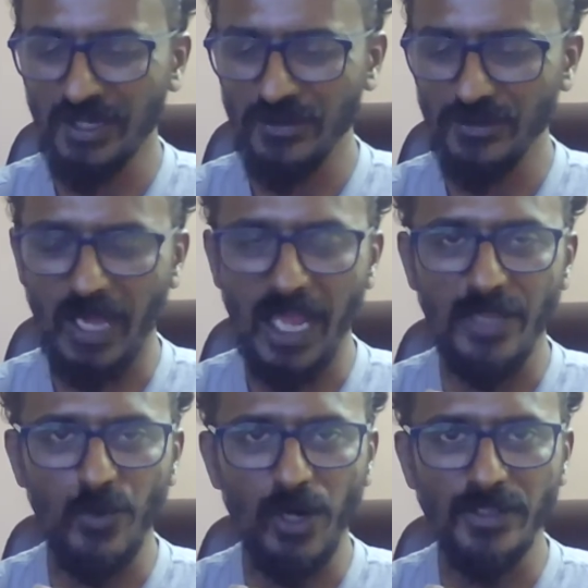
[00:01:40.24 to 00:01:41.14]
so
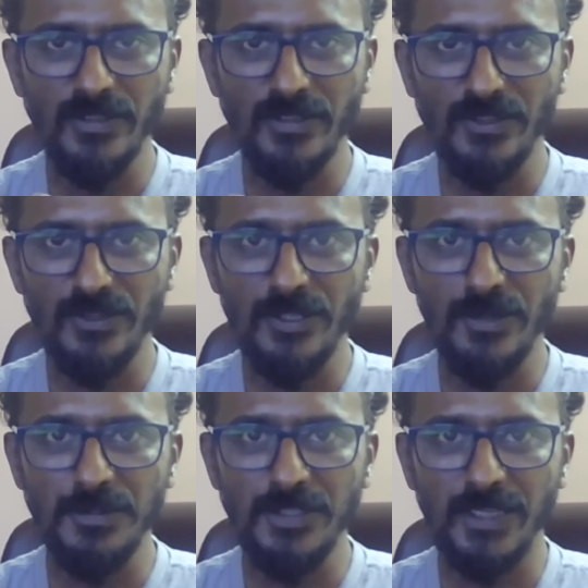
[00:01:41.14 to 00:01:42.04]
i want this
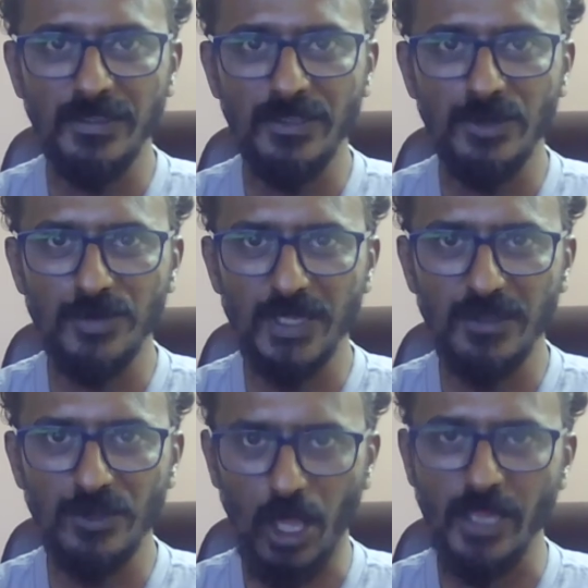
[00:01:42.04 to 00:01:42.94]
youtube channel to be
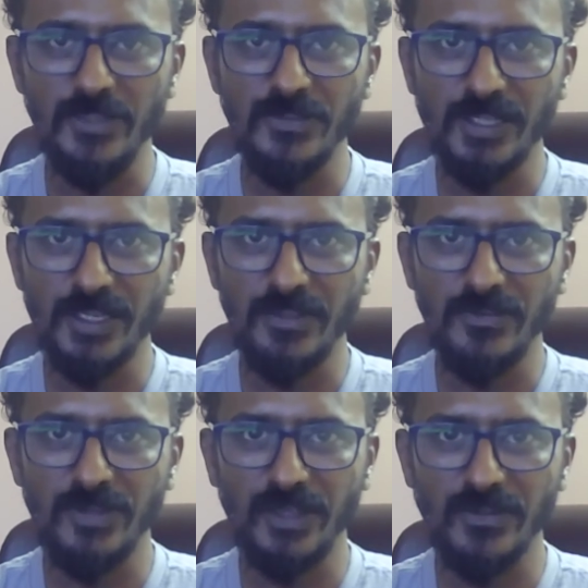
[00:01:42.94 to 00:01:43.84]
a knowledge
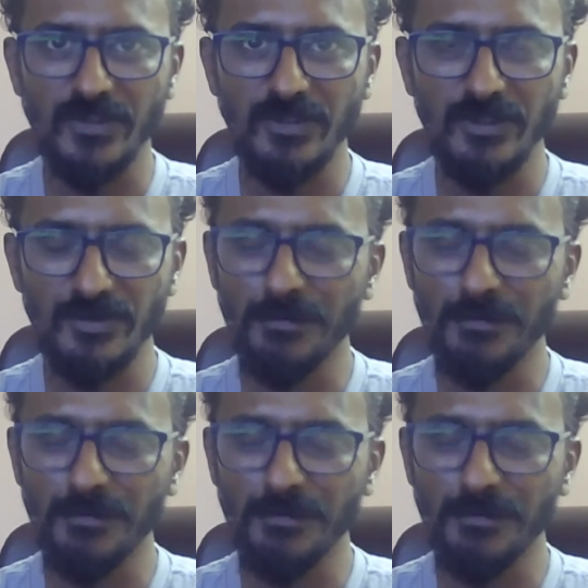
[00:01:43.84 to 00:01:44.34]
sharing session